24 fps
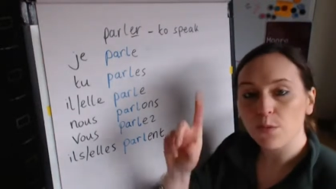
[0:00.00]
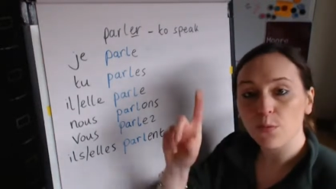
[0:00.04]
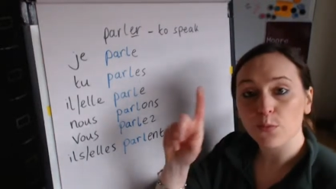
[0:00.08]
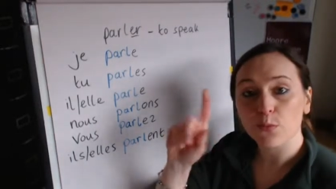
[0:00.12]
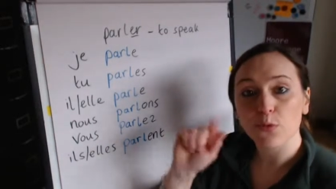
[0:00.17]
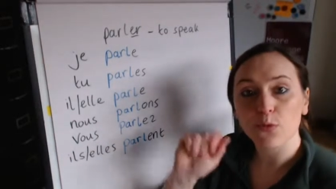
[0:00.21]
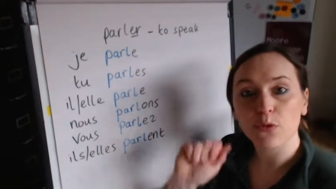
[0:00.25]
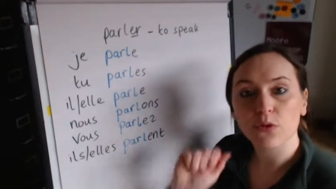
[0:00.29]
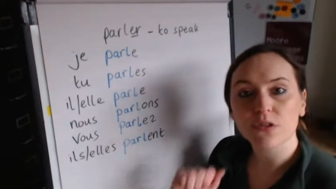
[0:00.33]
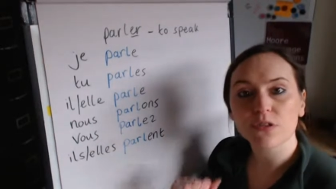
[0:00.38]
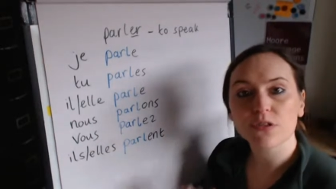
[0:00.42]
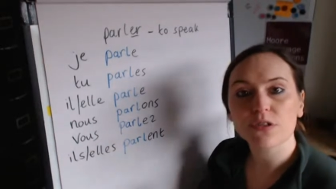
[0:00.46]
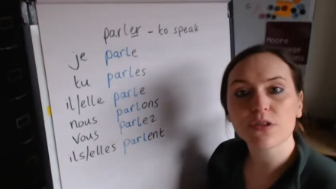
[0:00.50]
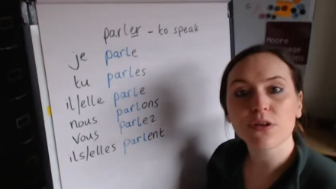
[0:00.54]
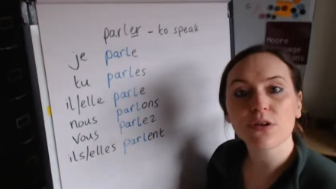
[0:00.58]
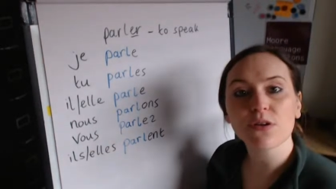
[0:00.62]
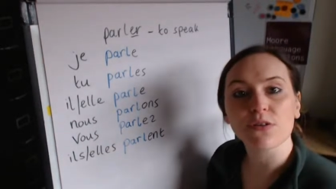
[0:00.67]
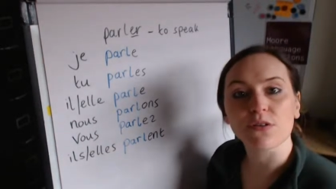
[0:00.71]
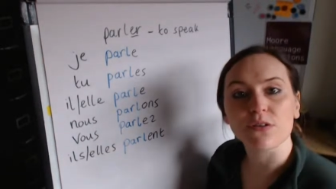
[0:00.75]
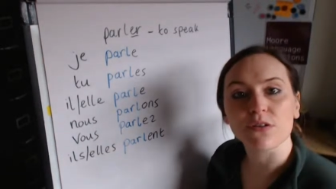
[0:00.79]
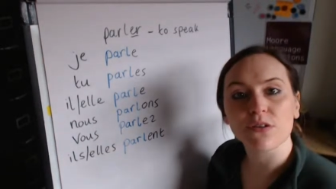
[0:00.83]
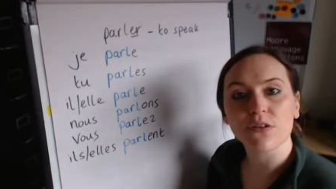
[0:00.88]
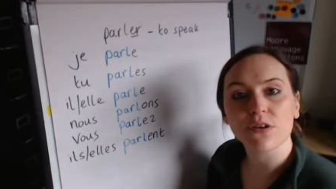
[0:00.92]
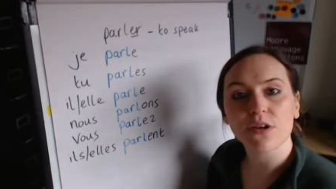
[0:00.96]

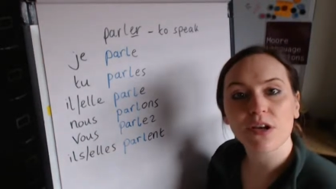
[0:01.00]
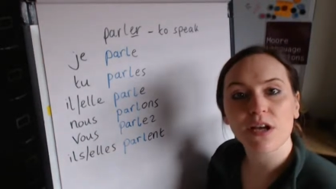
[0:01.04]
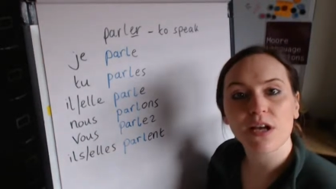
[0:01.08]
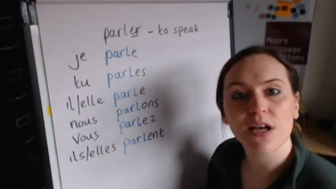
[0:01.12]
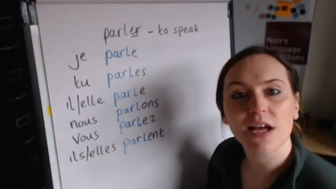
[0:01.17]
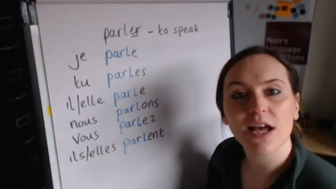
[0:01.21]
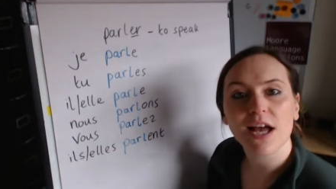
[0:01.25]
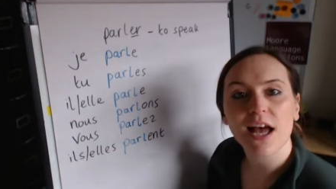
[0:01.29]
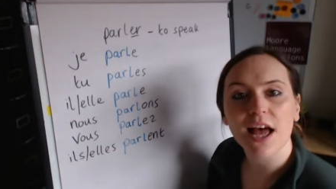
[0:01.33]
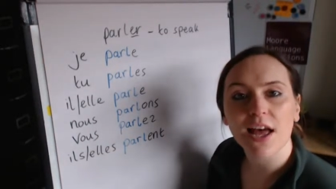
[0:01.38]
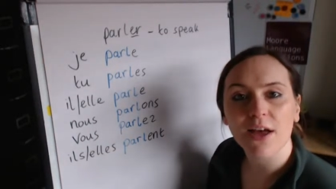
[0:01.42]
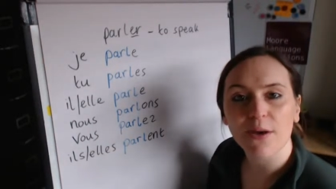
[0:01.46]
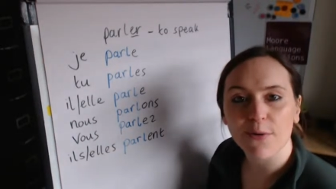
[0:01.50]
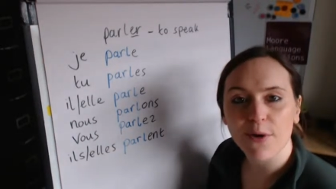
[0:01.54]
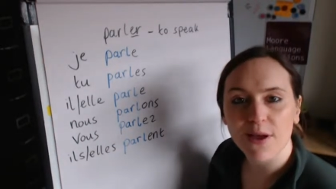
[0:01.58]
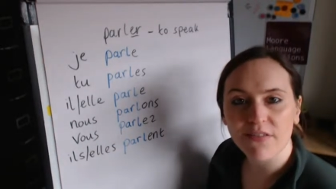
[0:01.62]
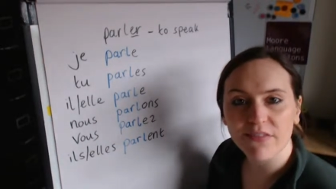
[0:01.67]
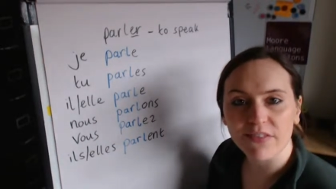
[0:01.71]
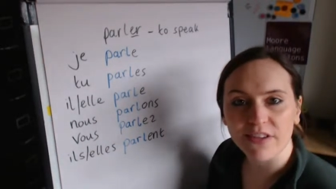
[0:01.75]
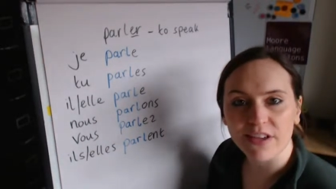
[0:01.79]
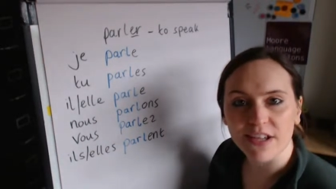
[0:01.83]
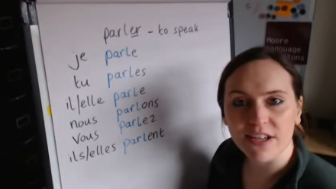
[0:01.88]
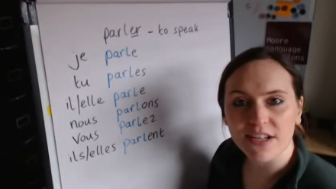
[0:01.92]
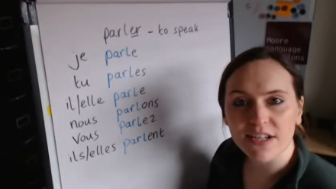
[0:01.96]
Pourtant,
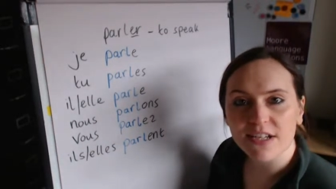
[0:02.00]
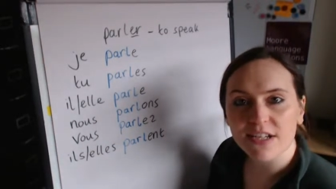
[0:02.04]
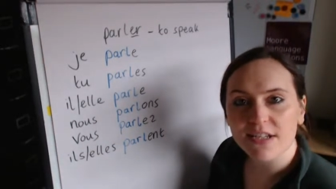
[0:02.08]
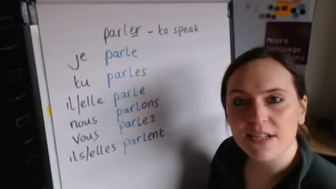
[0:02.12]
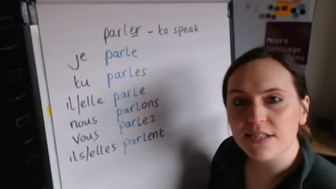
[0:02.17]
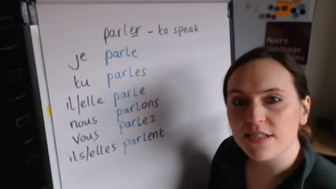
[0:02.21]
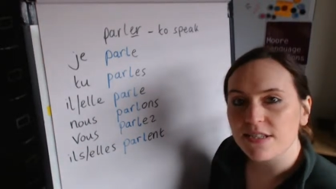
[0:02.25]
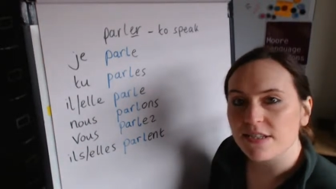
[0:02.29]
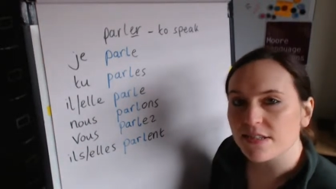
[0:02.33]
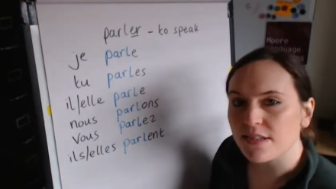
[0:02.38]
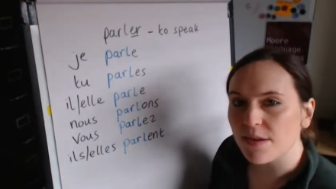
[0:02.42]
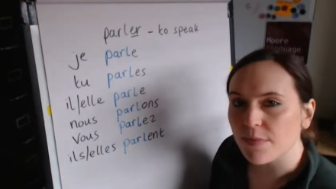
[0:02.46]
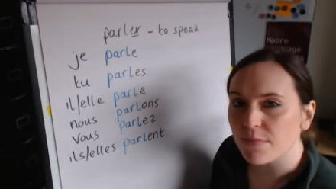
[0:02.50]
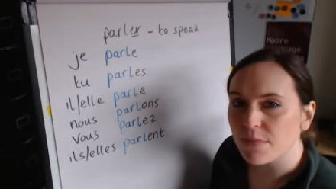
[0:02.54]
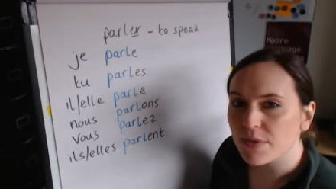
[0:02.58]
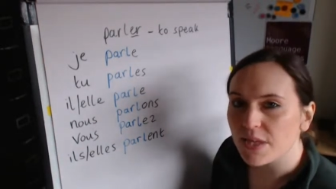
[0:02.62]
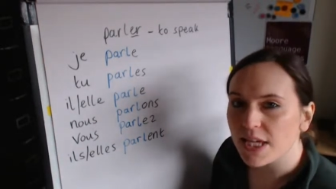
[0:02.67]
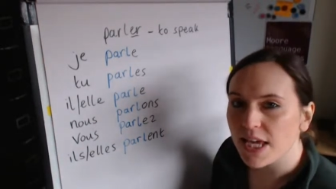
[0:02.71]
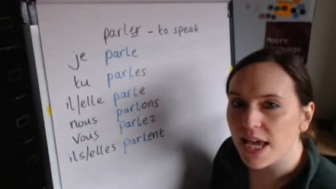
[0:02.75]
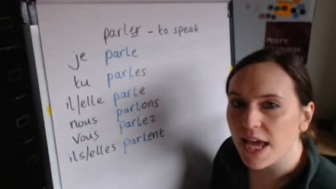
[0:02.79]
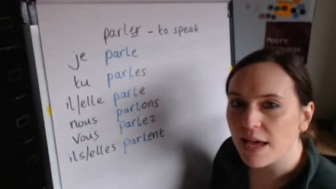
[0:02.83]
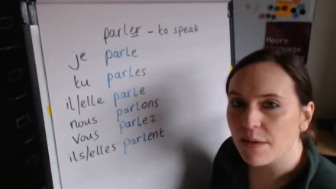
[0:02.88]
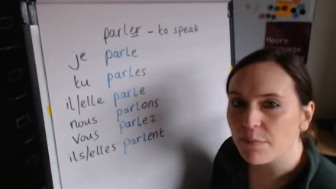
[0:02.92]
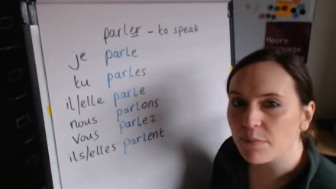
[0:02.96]
however,
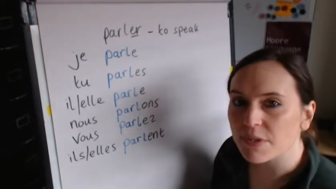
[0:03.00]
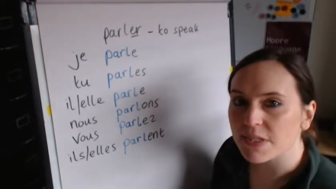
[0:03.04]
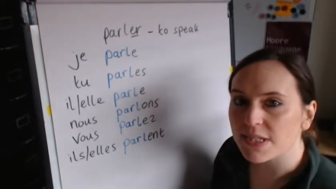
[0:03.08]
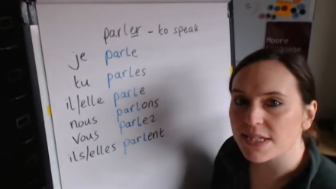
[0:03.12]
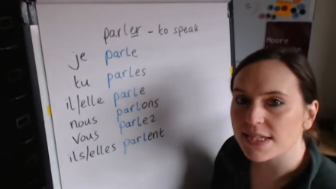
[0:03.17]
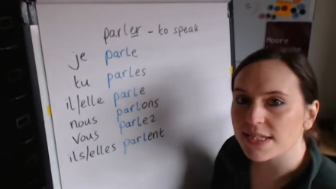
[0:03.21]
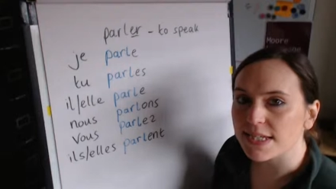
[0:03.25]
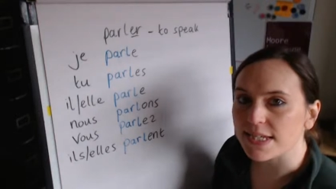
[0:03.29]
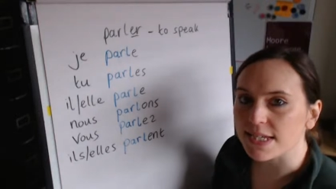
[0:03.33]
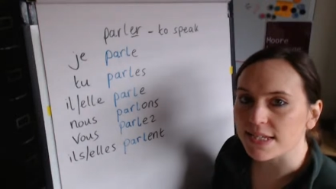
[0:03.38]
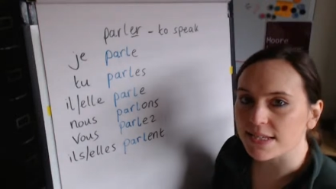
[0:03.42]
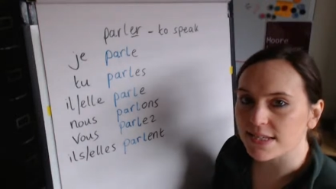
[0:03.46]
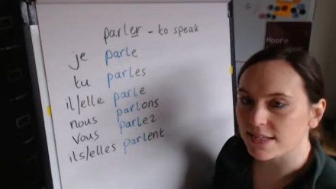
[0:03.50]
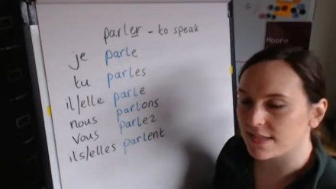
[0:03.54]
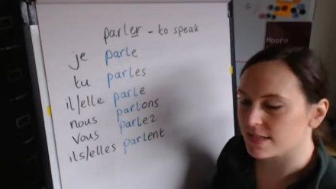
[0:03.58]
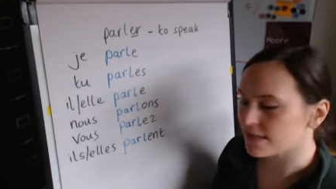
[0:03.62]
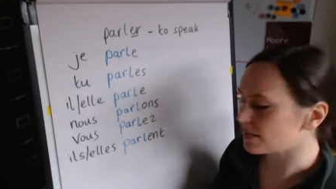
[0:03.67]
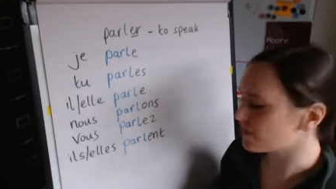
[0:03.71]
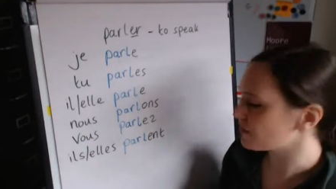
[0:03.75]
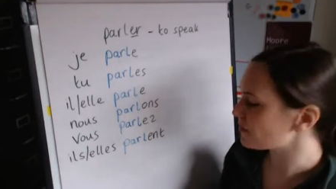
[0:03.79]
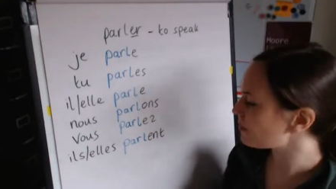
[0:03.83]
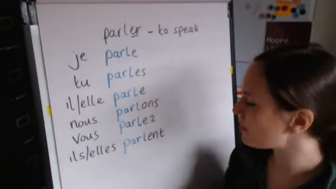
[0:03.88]
something happens here, doesn't it?